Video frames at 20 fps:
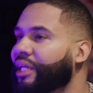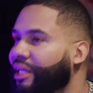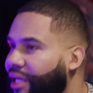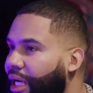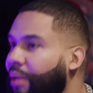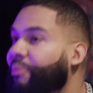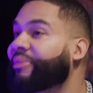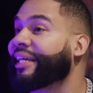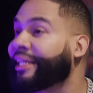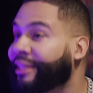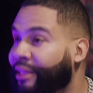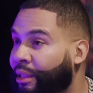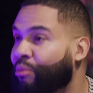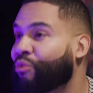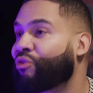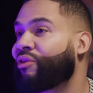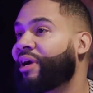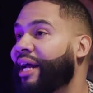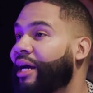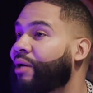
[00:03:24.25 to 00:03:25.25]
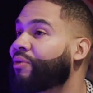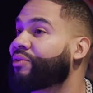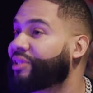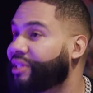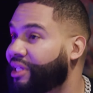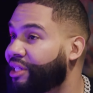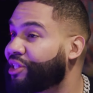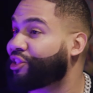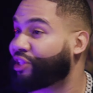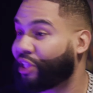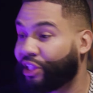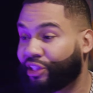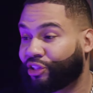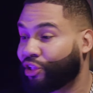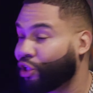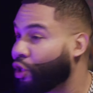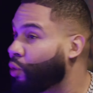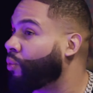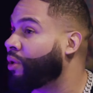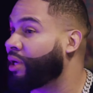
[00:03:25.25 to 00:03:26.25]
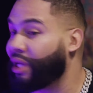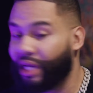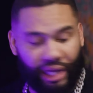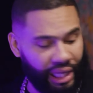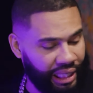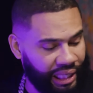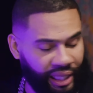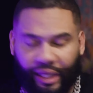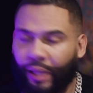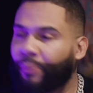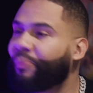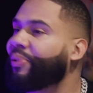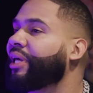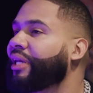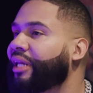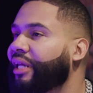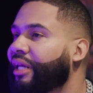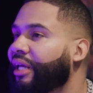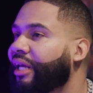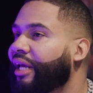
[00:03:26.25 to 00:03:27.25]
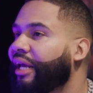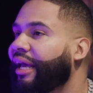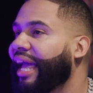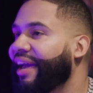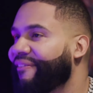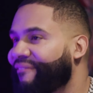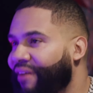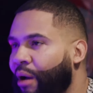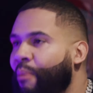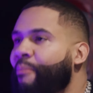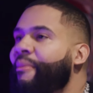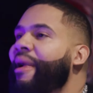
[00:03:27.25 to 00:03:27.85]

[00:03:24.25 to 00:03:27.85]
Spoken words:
come get them rounds in. She still want, look at Penny. If I'm